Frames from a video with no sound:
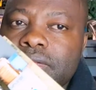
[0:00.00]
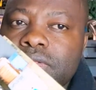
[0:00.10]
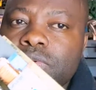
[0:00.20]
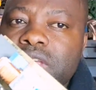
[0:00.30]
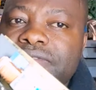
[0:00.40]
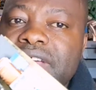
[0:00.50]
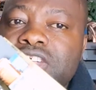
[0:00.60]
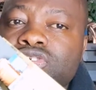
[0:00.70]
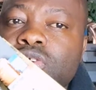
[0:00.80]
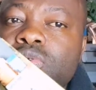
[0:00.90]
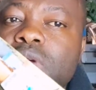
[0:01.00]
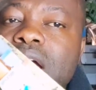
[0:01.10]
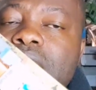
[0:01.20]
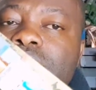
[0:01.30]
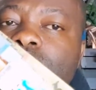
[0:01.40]
So if I show you
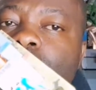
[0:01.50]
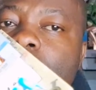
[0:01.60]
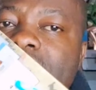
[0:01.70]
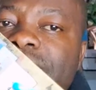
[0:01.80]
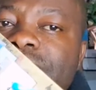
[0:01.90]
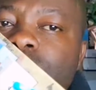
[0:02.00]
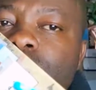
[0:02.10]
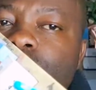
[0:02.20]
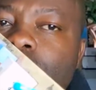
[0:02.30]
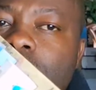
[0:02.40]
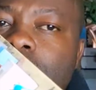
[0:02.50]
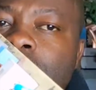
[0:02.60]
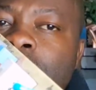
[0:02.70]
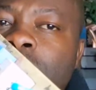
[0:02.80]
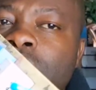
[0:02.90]
how one fuse work,
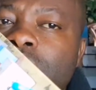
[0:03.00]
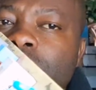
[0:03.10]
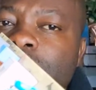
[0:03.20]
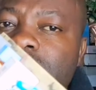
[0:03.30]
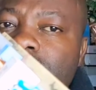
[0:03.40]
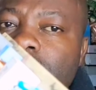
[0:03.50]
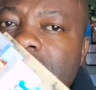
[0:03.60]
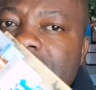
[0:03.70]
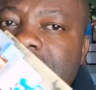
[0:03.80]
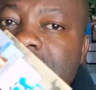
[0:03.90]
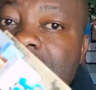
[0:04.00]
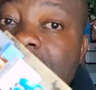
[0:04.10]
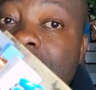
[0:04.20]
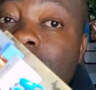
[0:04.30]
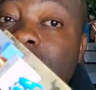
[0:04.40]
you must know that's the
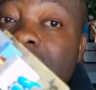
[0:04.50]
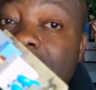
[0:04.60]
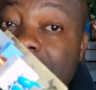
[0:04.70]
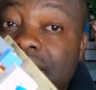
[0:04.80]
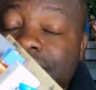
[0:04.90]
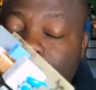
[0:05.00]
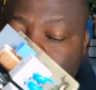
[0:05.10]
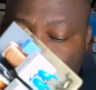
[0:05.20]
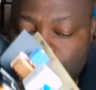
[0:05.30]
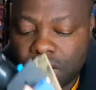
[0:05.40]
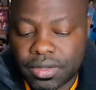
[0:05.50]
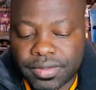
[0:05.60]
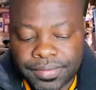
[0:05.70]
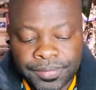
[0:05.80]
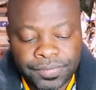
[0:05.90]
how the other fuse work.
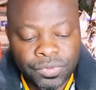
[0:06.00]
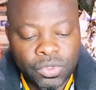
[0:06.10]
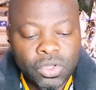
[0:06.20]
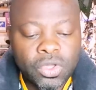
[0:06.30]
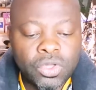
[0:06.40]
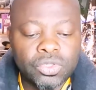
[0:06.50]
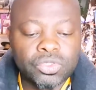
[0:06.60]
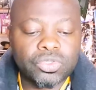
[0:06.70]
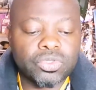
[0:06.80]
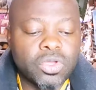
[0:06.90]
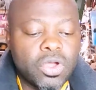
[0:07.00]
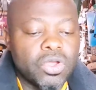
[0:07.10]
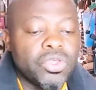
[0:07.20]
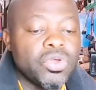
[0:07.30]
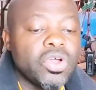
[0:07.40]
So
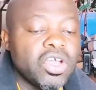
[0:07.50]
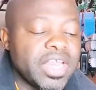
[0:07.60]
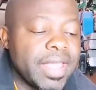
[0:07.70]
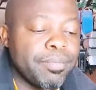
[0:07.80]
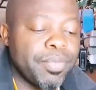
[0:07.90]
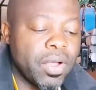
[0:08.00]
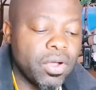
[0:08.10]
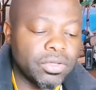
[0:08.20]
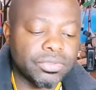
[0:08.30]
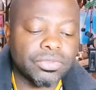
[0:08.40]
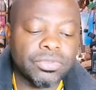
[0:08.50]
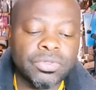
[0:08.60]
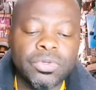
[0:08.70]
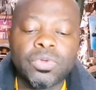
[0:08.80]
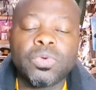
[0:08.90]
you got a board
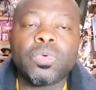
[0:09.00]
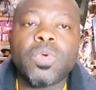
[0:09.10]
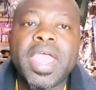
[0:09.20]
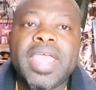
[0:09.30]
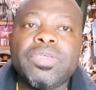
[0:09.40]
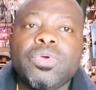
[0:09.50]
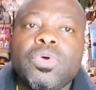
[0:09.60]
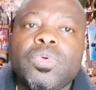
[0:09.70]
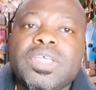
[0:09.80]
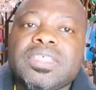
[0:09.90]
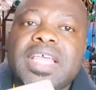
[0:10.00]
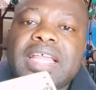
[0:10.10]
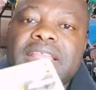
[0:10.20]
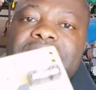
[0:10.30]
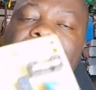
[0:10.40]
where you always get
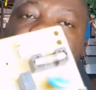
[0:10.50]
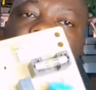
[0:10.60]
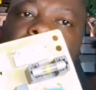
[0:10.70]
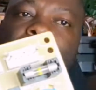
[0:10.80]
a fuse.